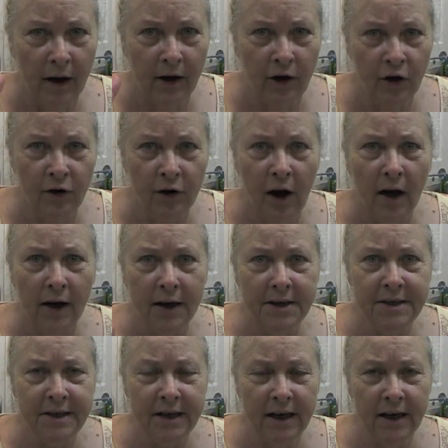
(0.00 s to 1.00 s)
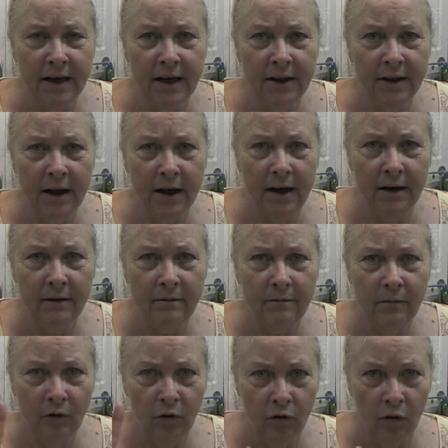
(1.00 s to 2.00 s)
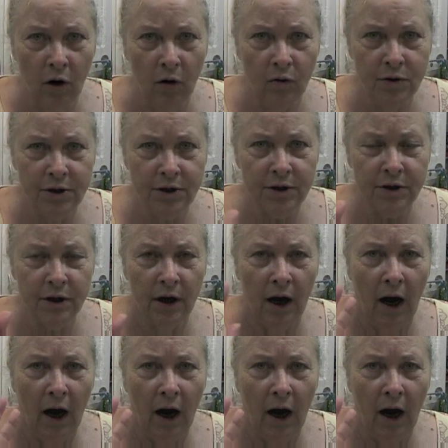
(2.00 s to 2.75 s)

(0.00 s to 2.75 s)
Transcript: you're not going to see anything gross.